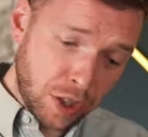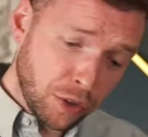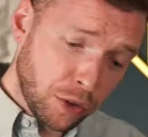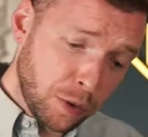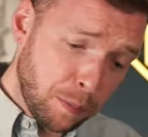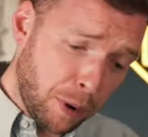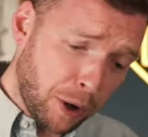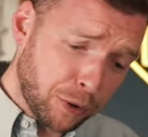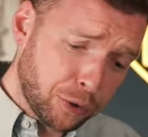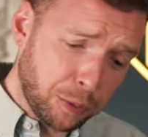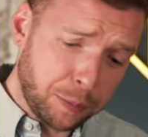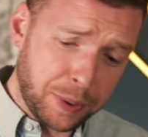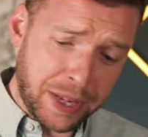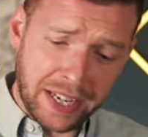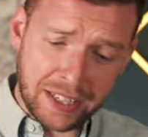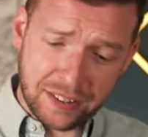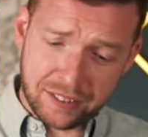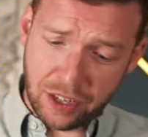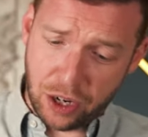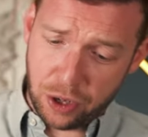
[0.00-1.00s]
the bottle
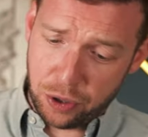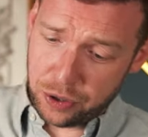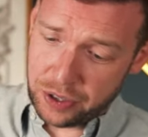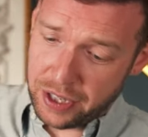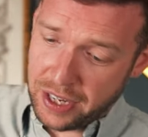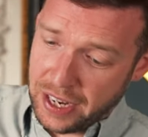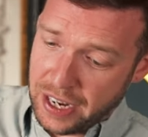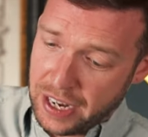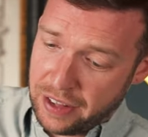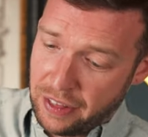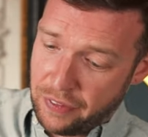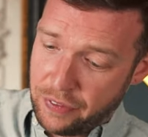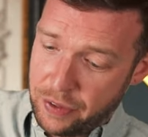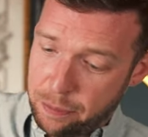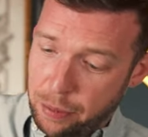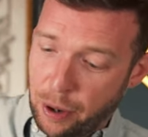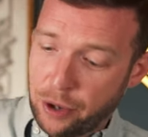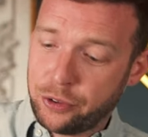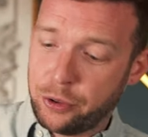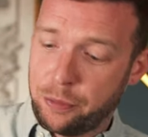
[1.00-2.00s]
being sold, and then the
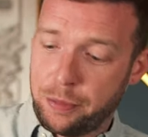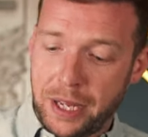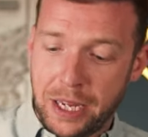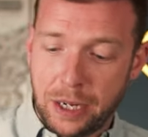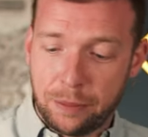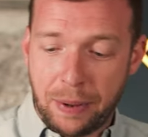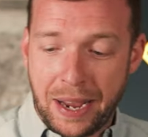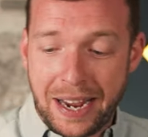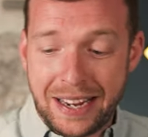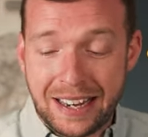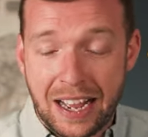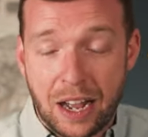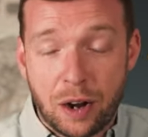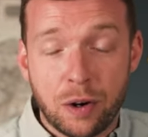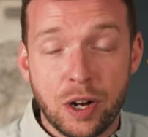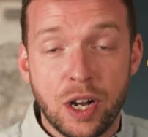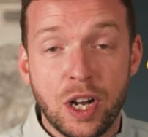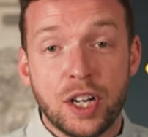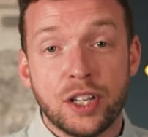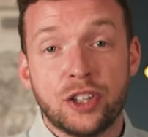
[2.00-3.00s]
bottle being paid
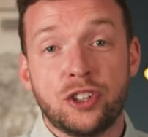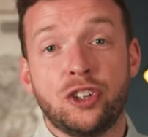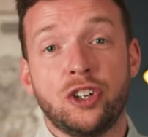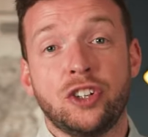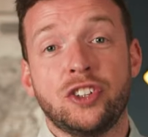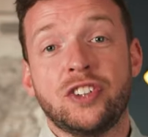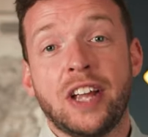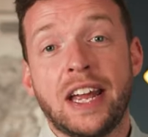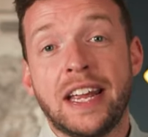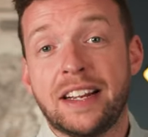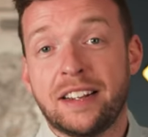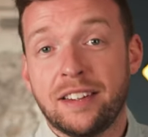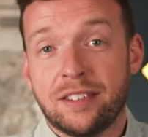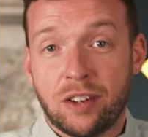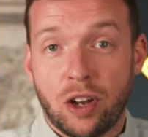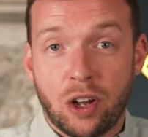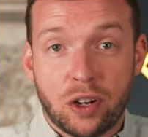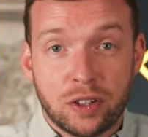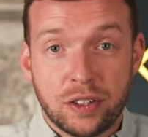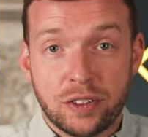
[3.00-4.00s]
out, could take
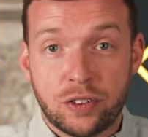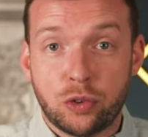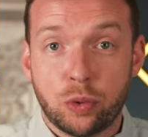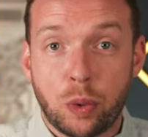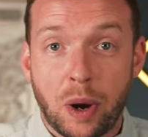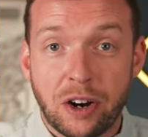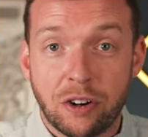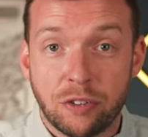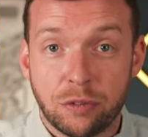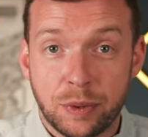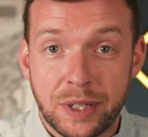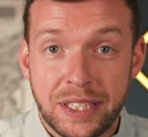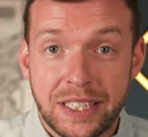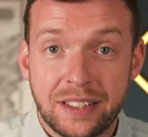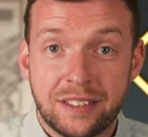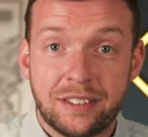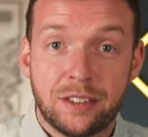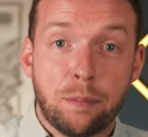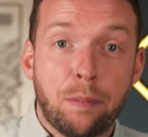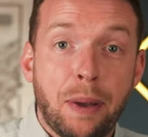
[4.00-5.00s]
as long as 12
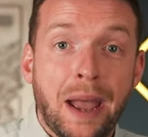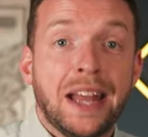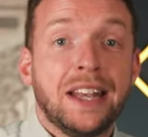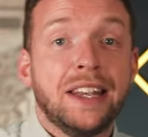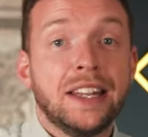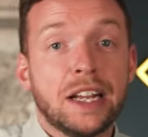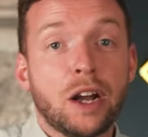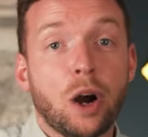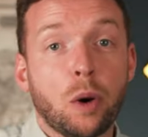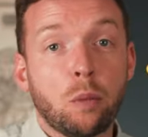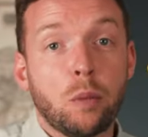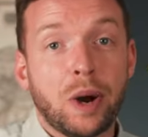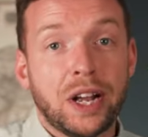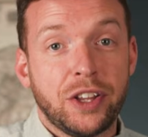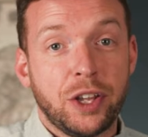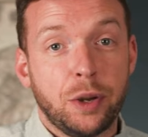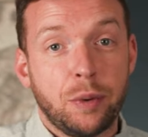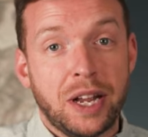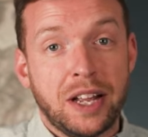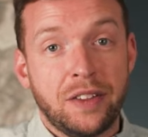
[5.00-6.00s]
weeks, depending on
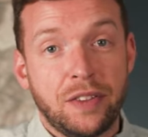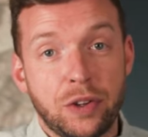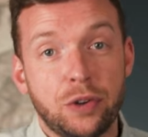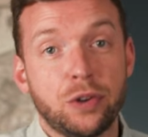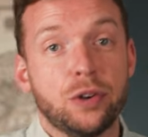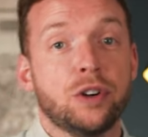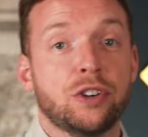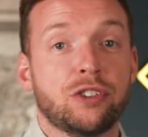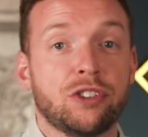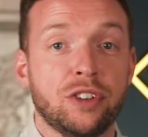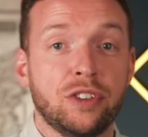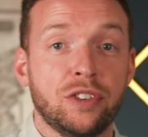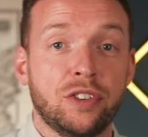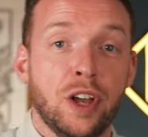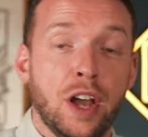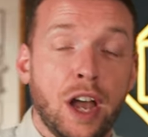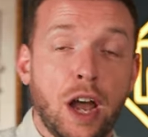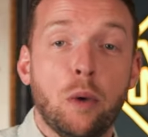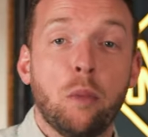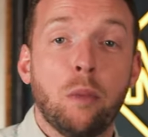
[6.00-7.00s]
when you hit the auctions
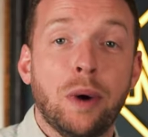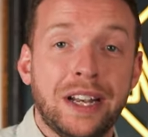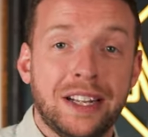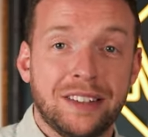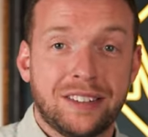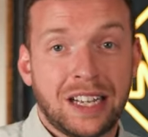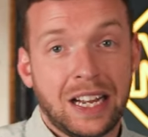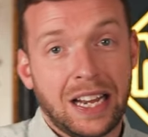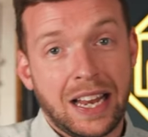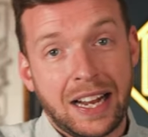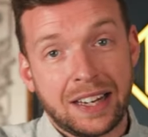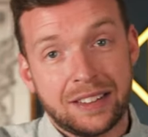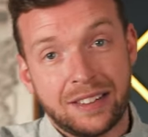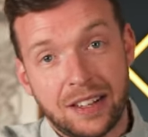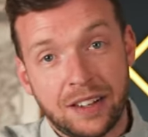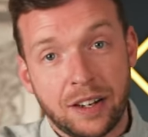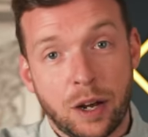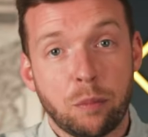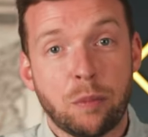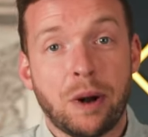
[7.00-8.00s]
and when it's
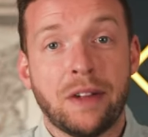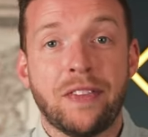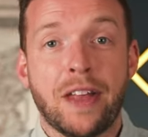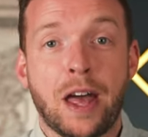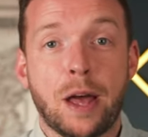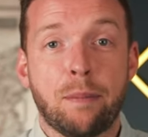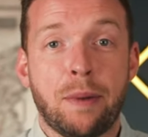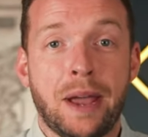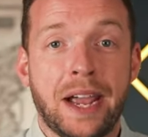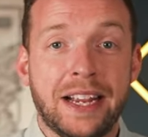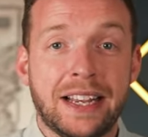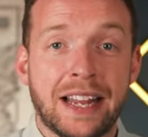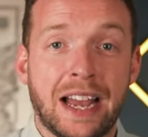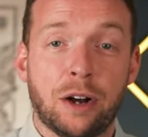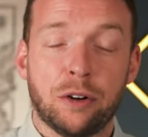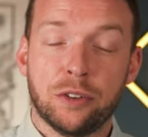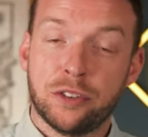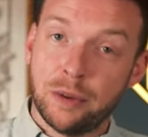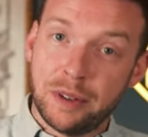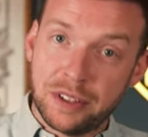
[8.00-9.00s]
collected and when they're paid
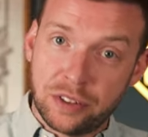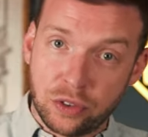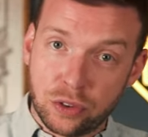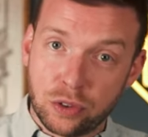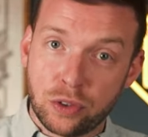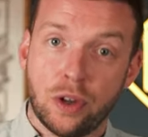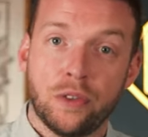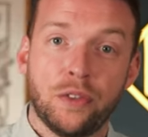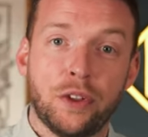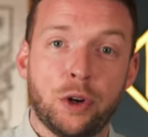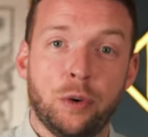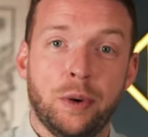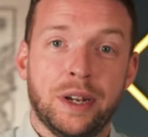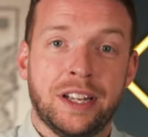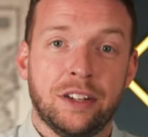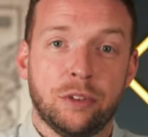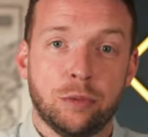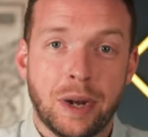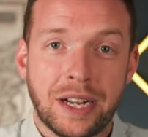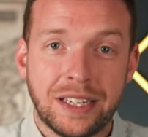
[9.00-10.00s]
out. So it's not the
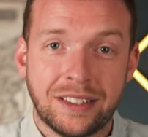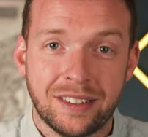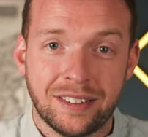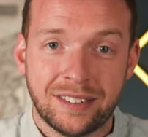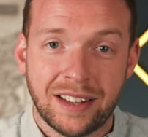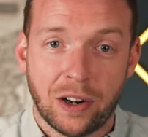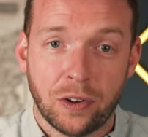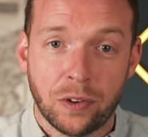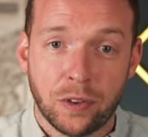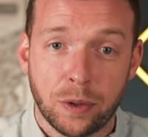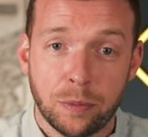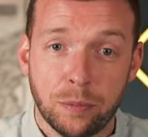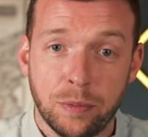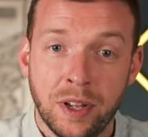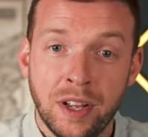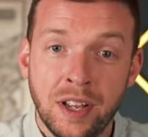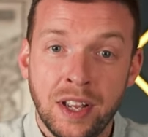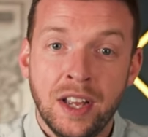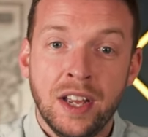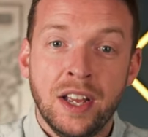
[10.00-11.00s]
quickest way to sell them.
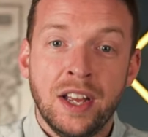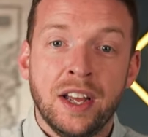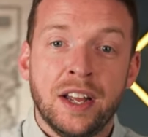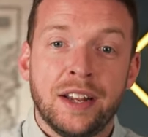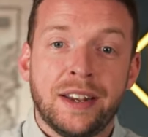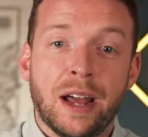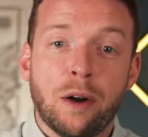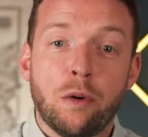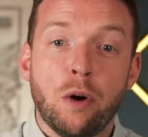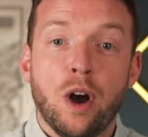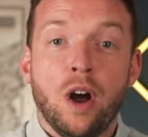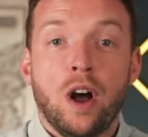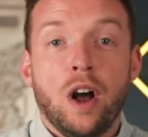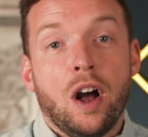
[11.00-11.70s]
Now,